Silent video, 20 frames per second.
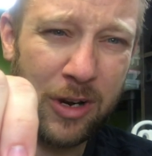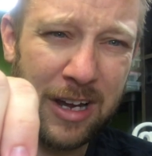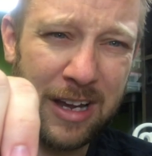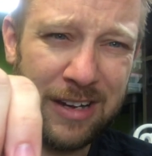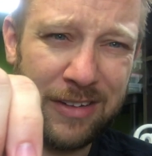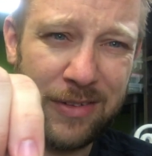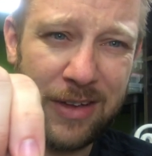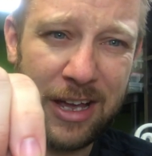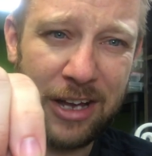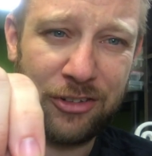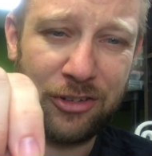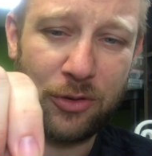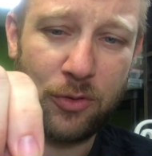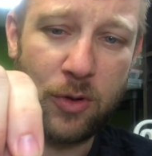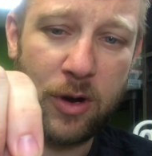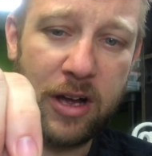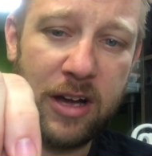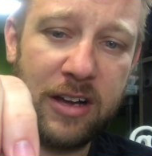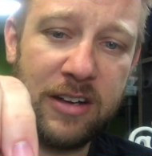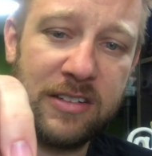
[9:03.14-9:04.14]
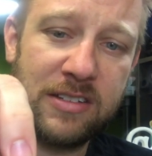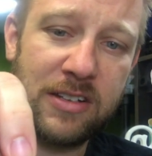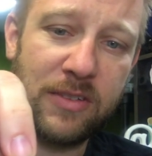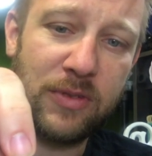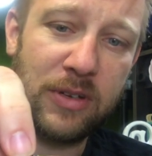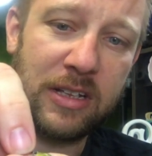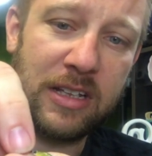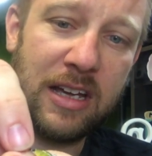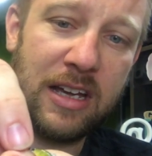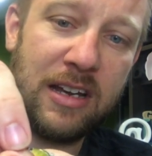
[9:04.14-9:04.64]
kind of action rod and stuff
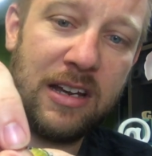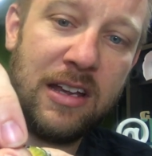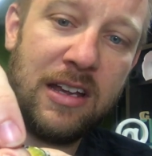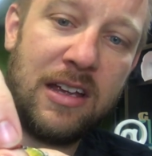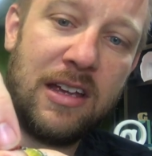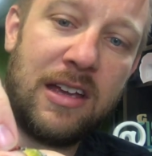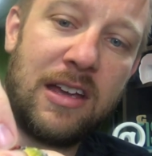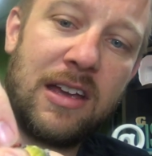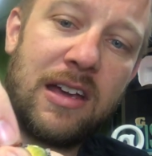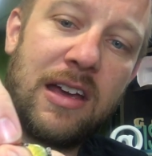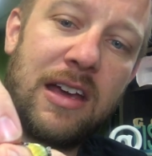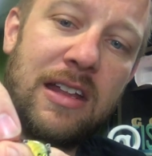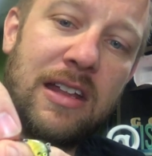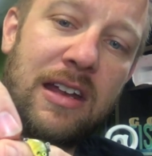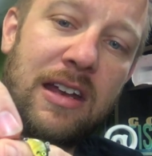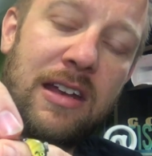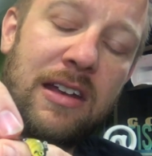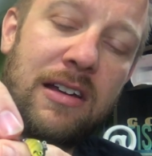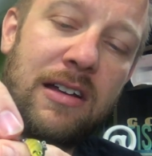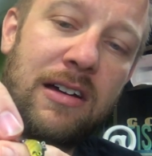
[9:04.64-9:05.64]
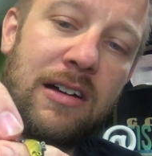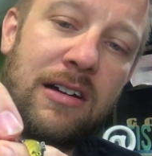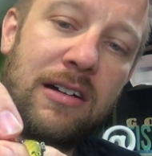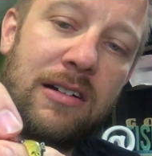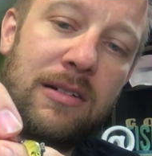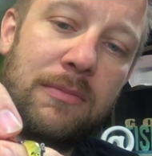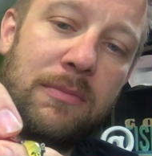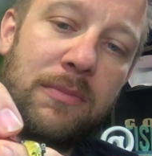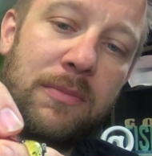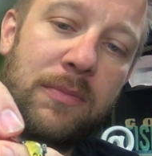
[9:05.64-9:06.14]
like that, and
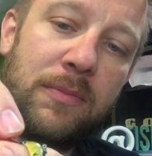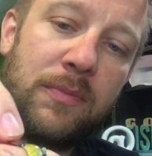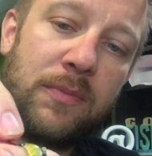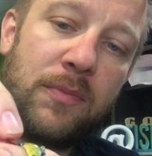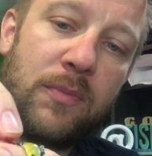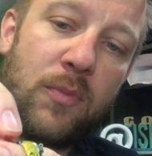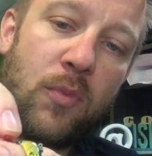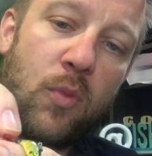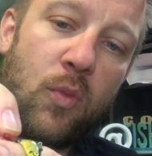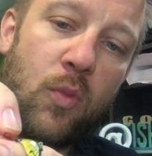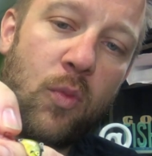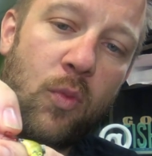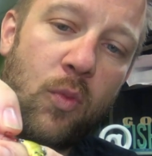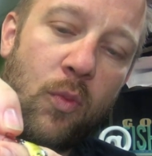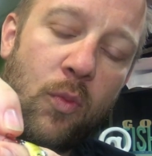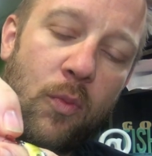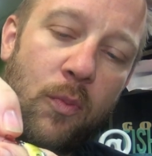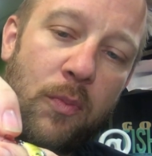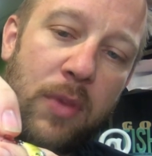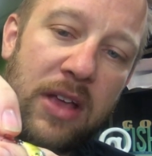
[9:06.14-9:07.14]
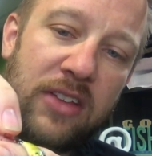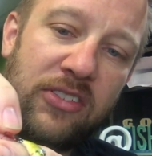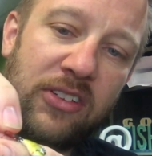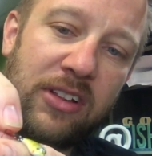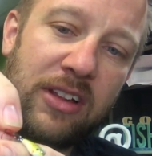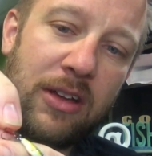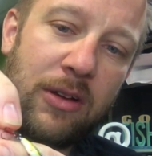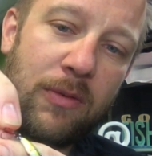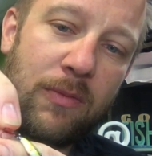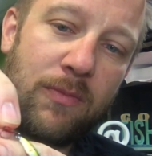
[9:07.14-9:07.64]
then
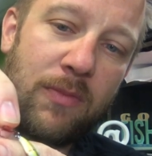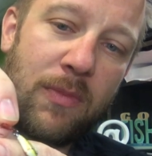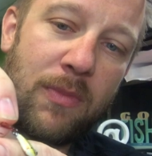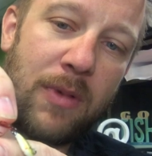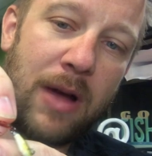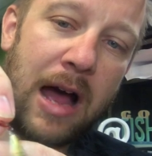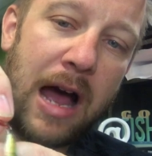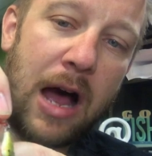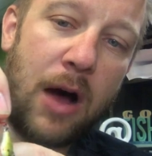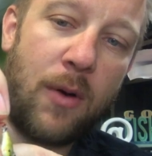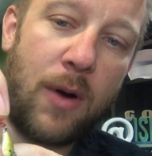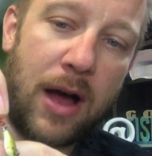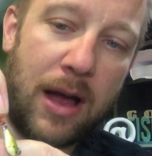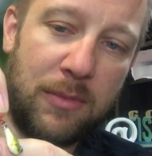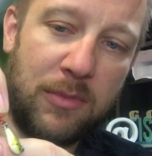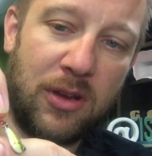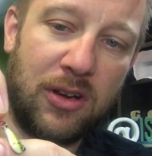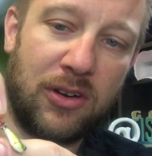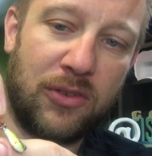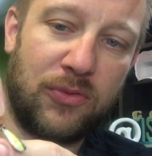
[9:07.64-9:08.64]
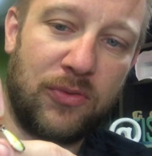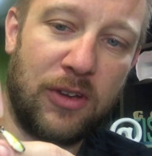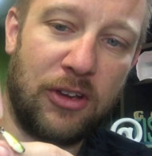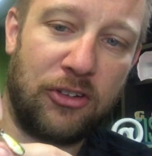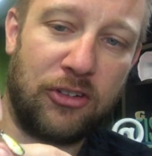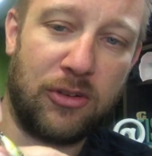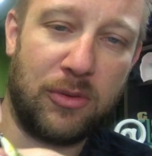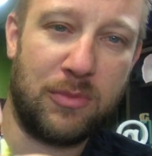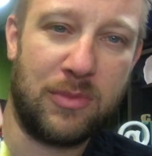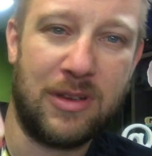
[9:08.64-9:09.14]
basically how I'm gonna
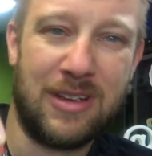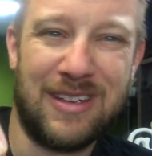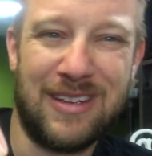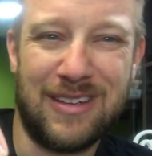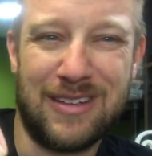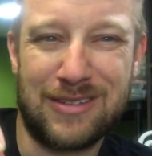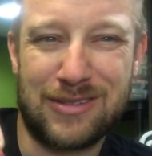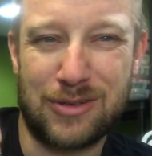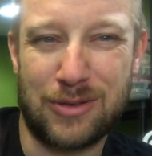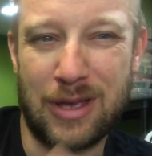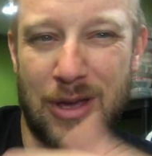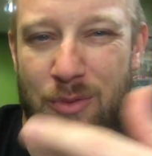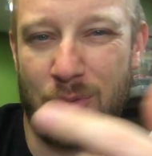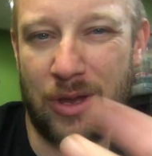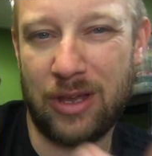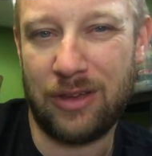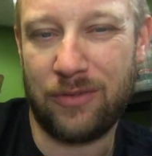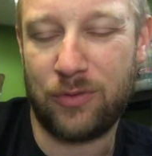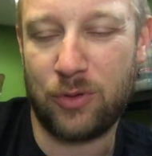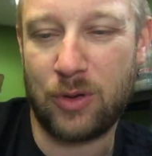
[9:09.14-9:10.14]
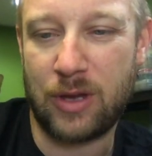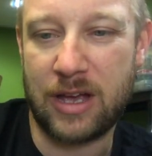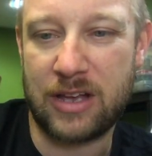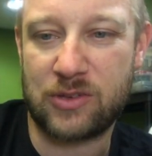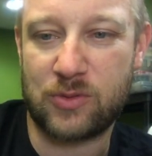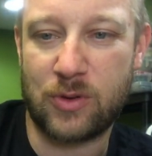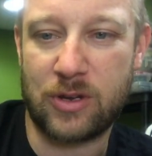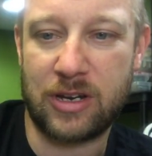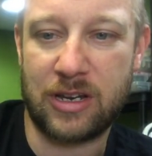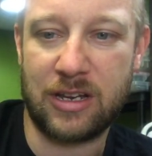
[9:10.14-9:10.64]
fish them, so that way if you
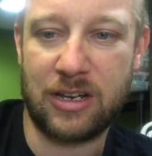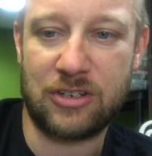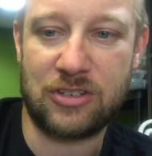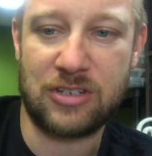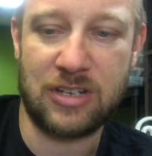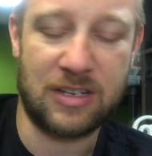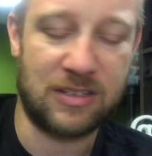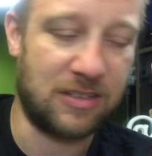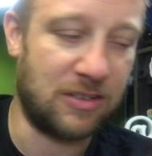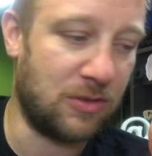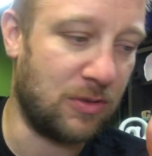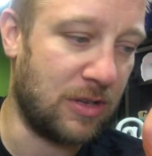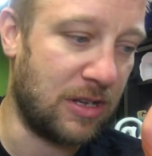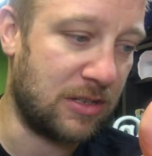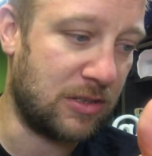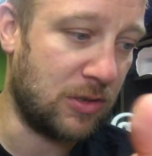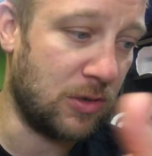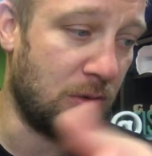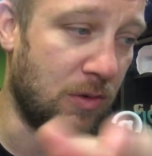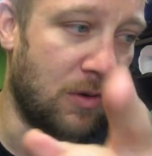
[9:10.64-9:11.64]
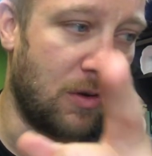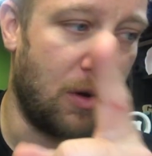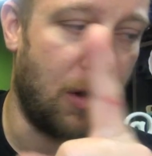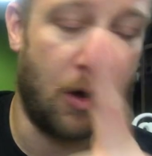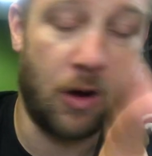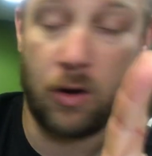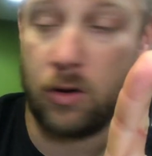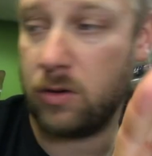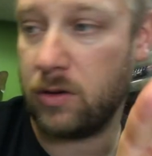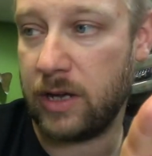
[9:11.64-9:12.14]
guys want to get a chance to do that too.
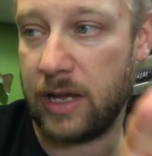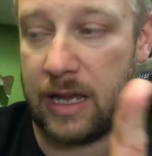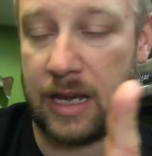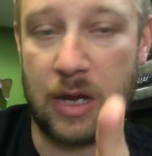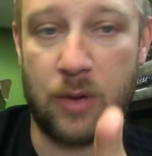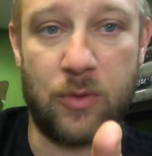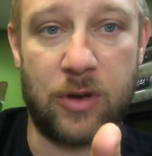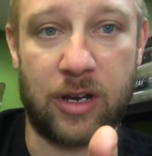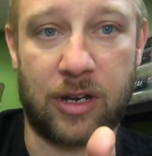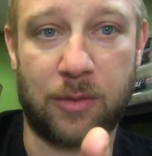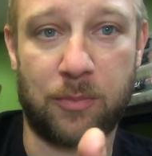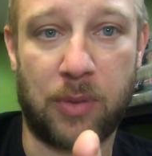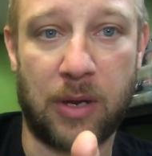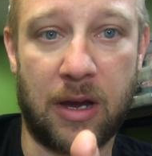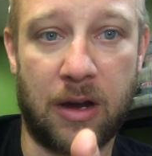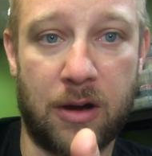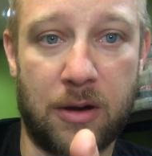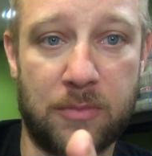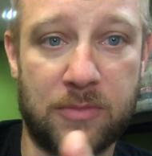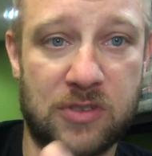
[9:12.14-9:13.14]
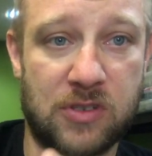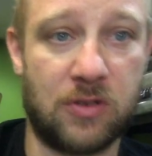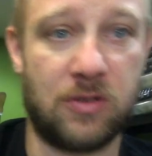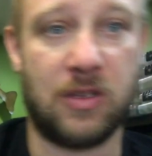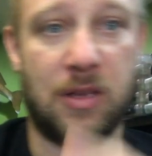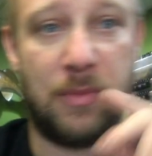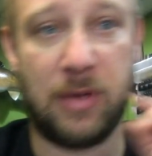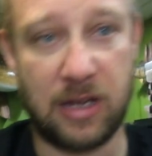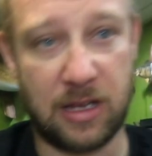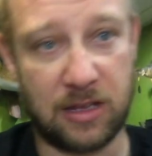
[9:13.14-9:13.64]
Oh, and I want to compare them, so
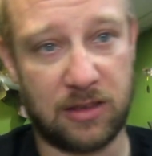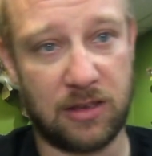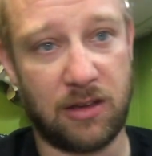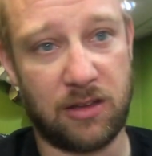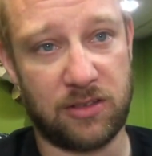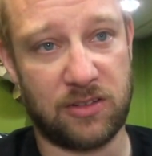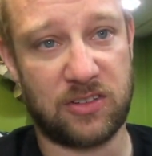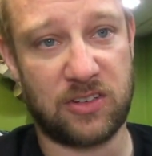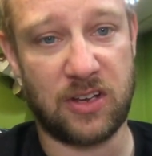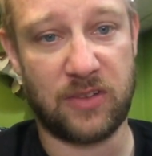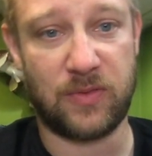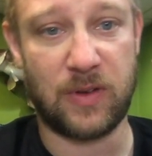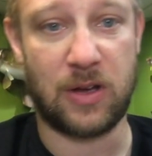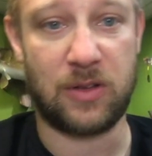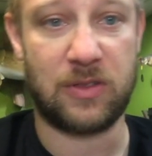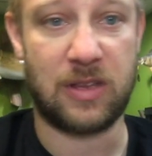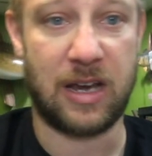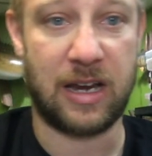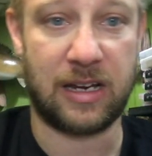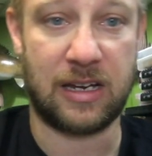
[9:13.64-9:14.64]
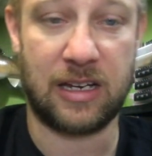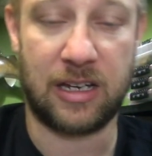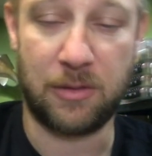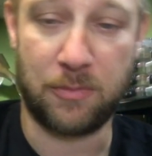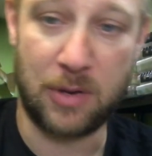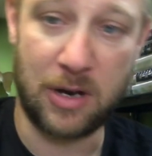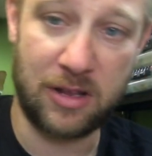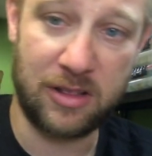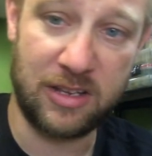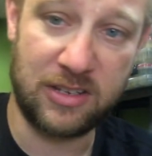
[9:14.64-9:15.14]
let me get the other stuff out that I can
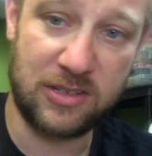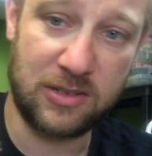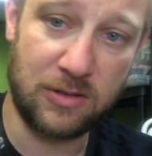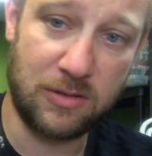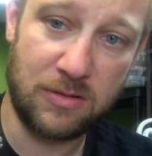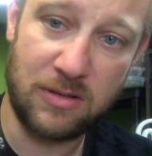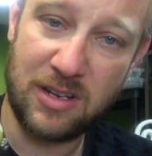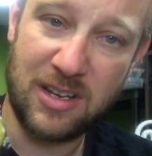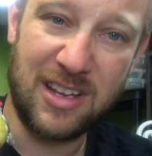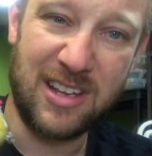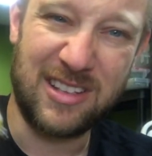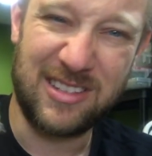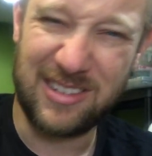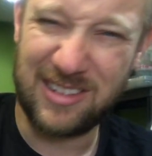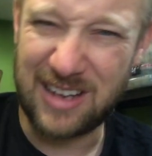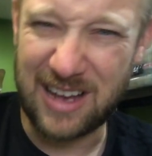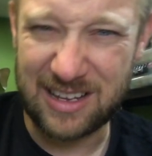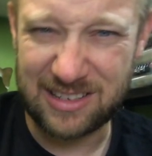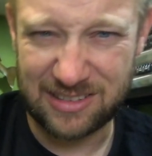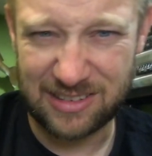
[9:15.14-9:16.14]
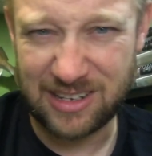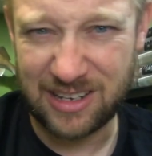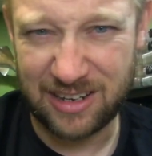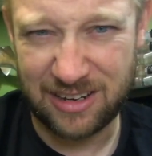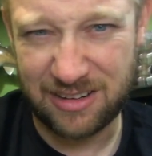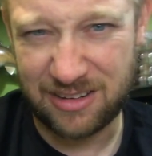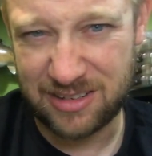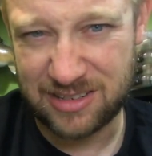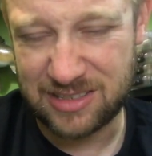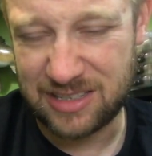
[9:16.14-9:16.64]
compare these to, and you guys will get an
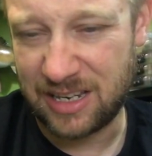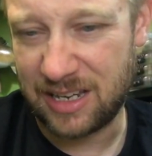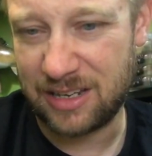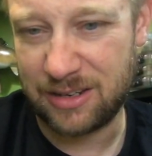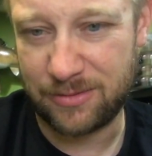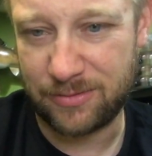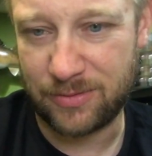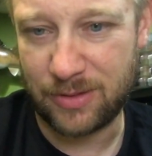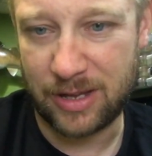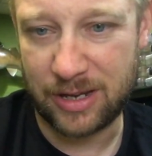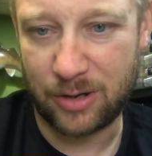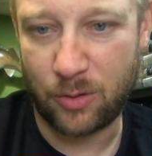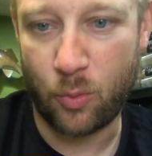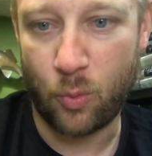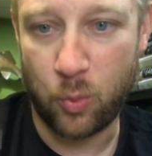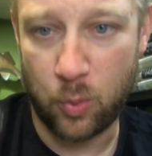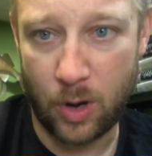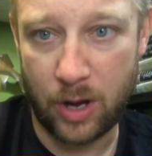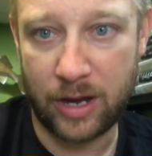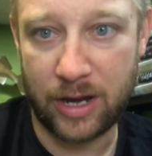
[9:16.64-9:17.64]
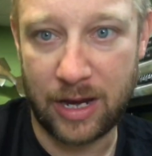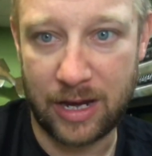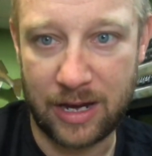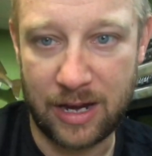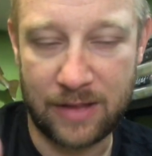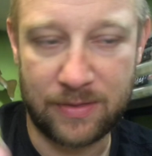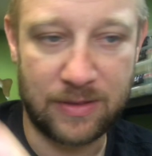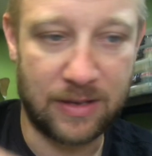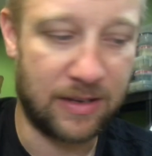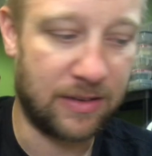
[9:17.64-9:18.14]
understand of like why I
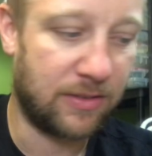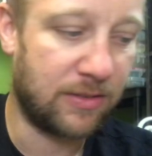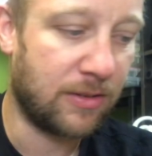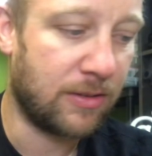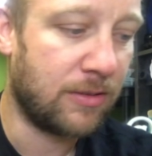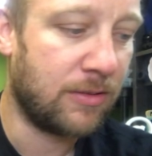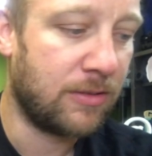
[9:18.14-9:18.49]
got these